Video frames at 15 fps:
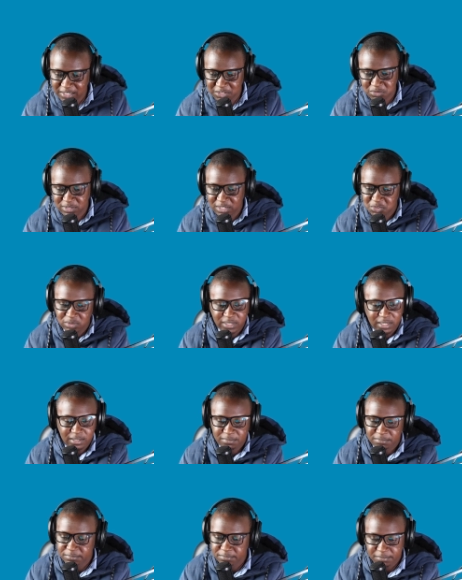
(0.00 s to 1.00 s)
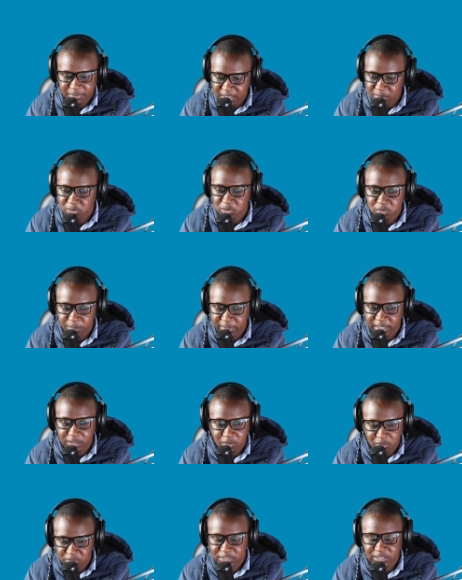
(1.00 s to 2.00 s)
so that you can be able to make
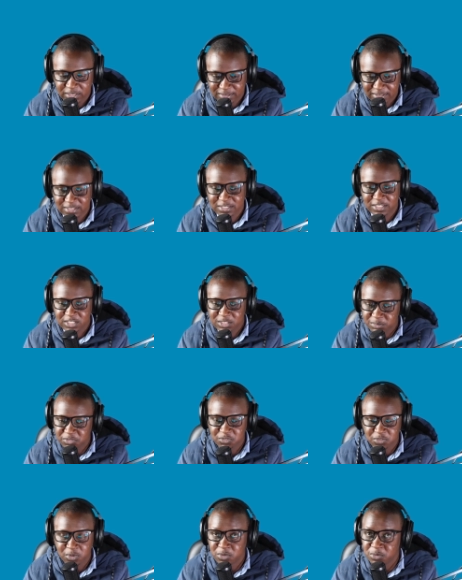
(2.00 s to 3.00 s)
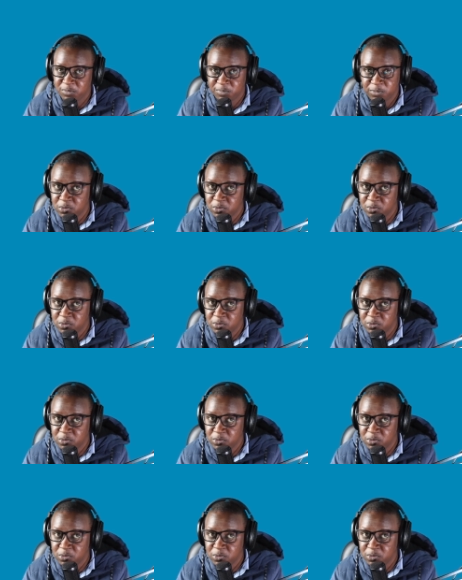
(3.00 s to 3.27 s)
good decisions before you